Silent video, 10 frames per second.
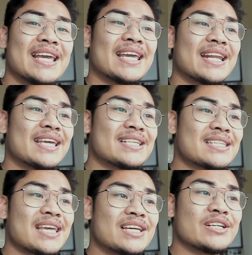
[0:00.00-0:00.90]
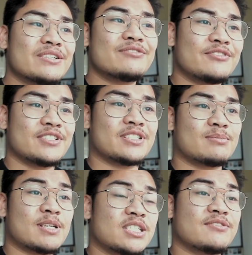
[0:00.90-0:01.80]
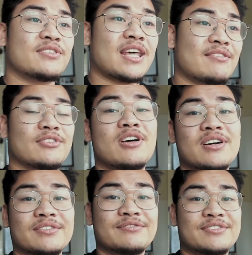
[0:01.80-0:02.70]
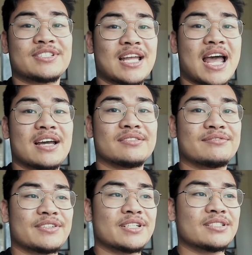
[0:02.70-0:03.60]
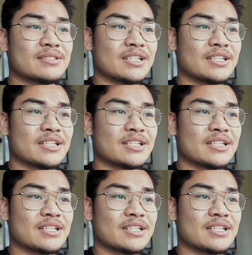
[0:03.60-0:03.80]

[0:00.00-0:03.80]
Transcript: It is a good feel, especially for that vlog style feel.